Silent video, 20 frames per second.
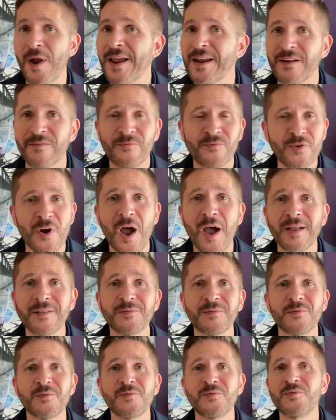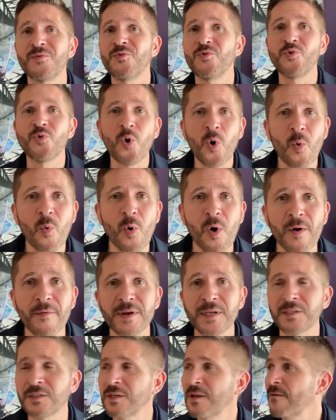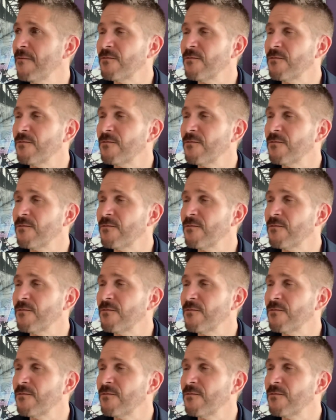And if not, no worries.